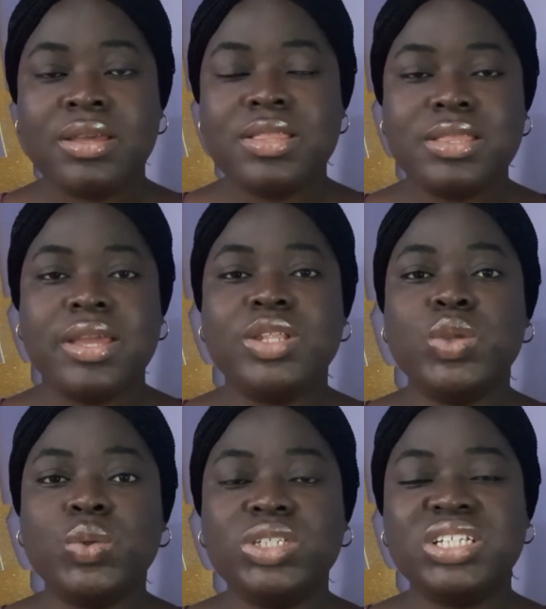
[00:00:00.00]
the
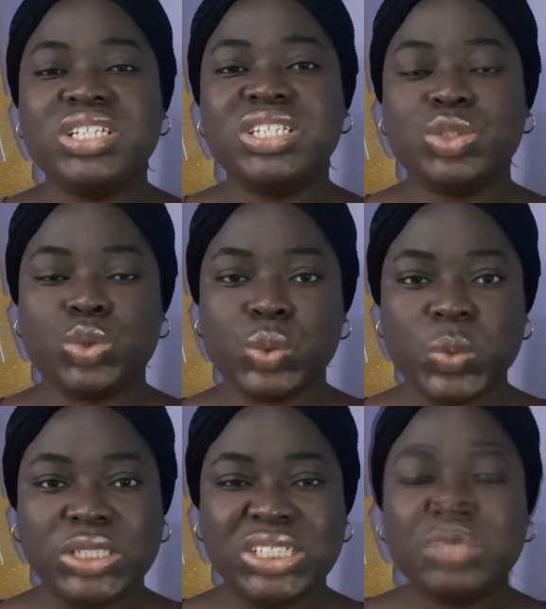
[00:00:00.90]
notice to
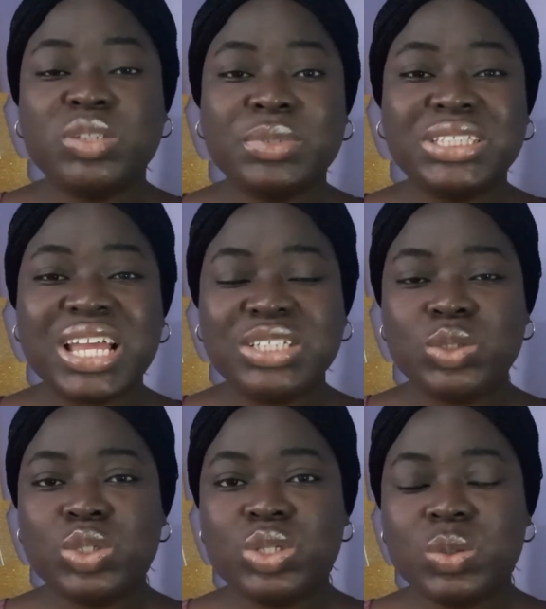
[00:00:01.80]
quit. It must be
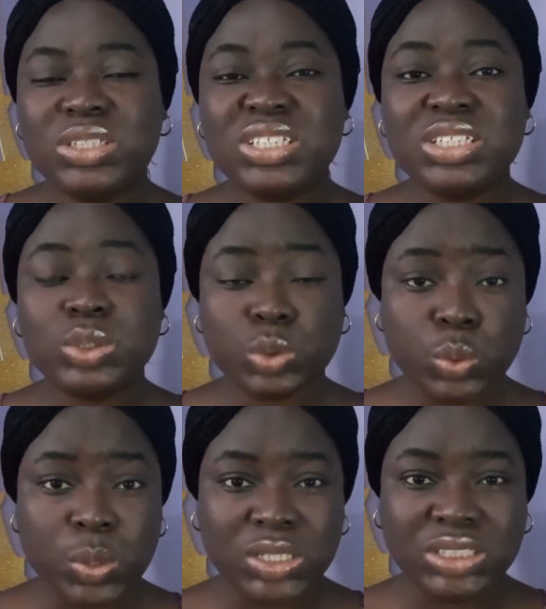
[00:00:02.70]
titled notice to
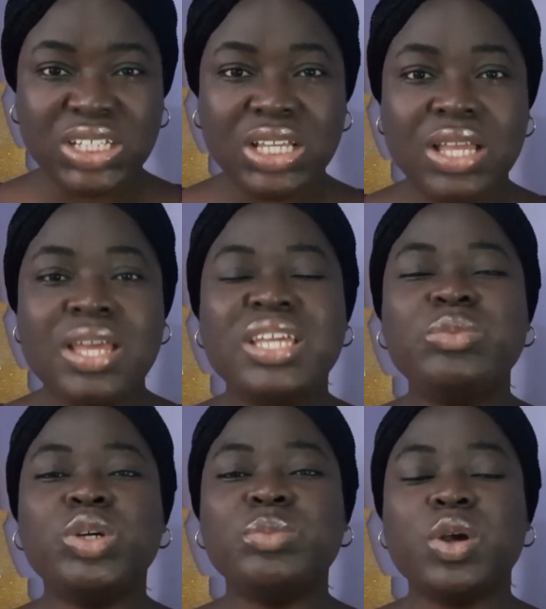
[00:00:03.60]
quit. It
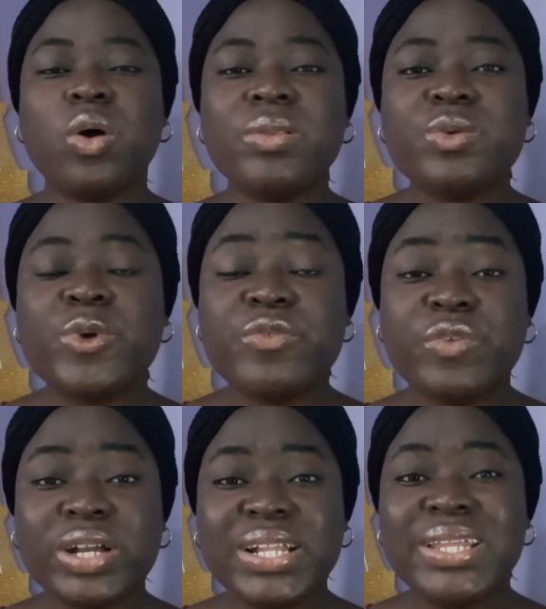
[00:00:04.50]
must be
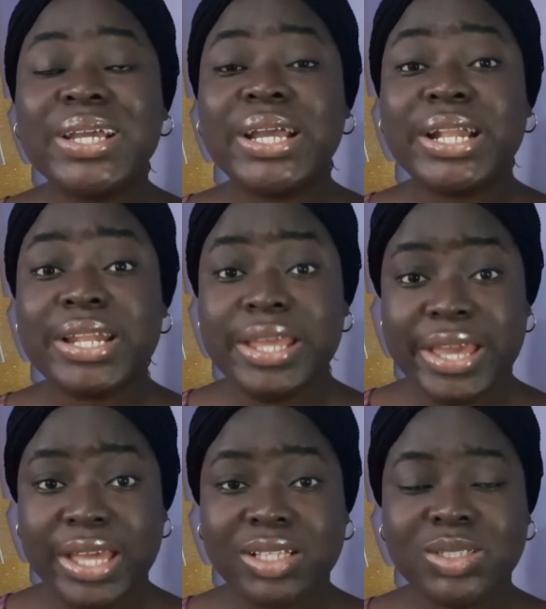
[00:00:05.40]
unequivocally
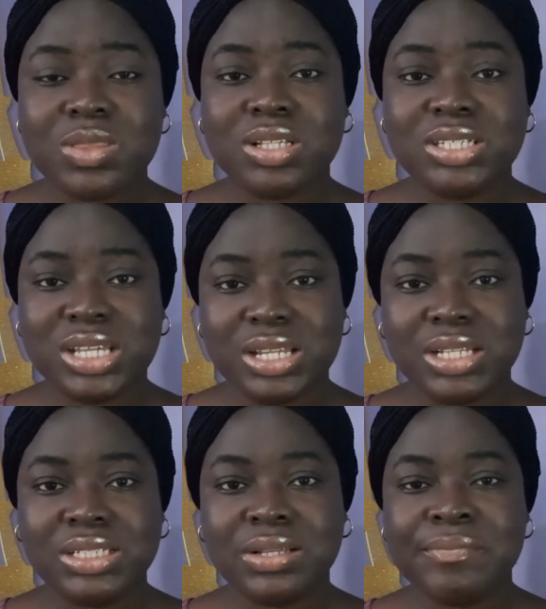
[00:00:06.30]
clear to the
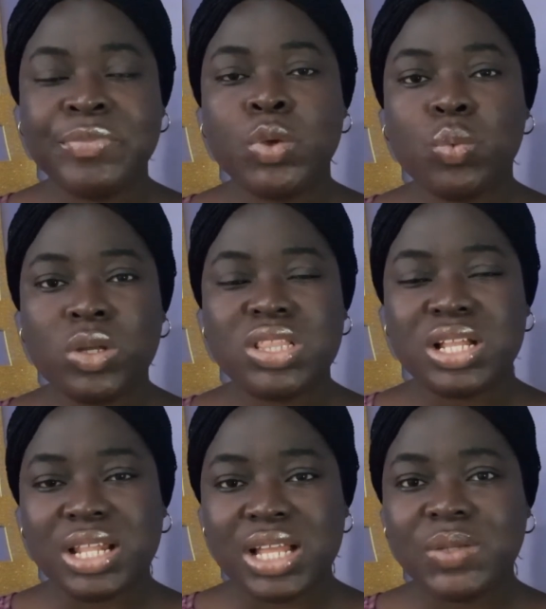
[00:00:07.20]
tenant what the
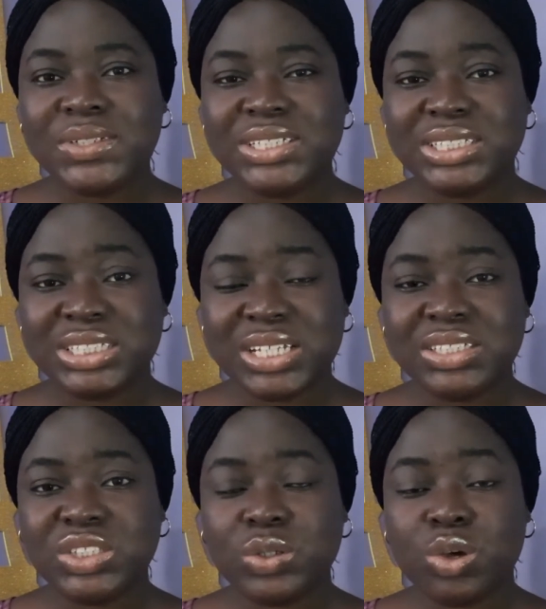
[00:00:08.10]
landlord intends
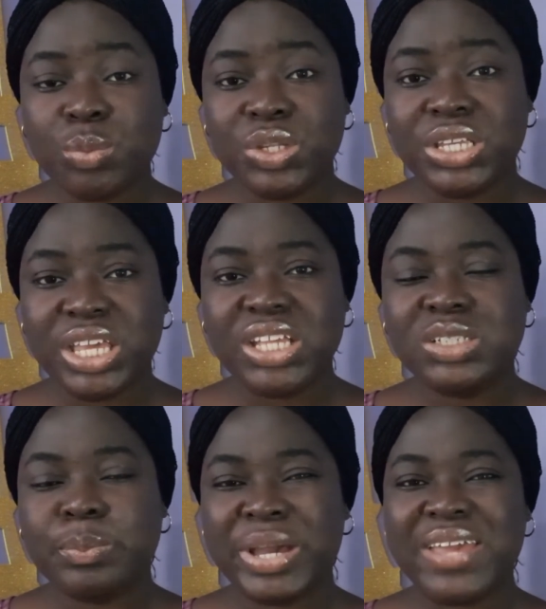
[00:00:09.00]
to
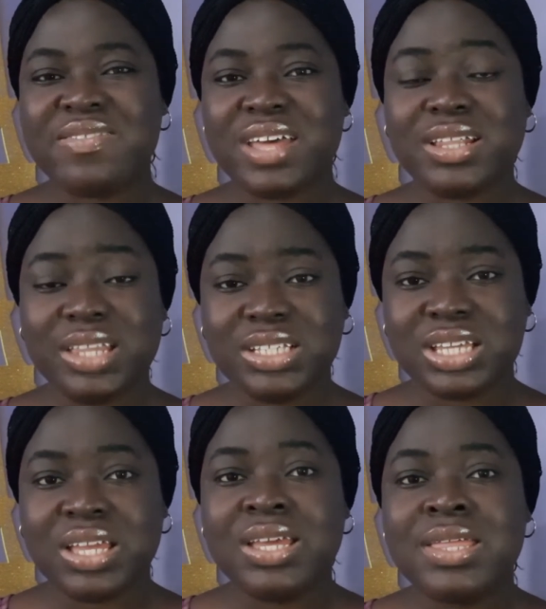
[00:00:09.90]
communicate by that letter.
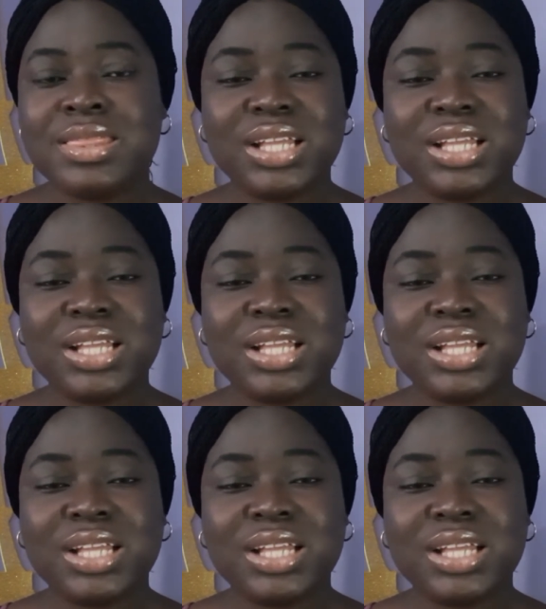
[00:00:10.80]
That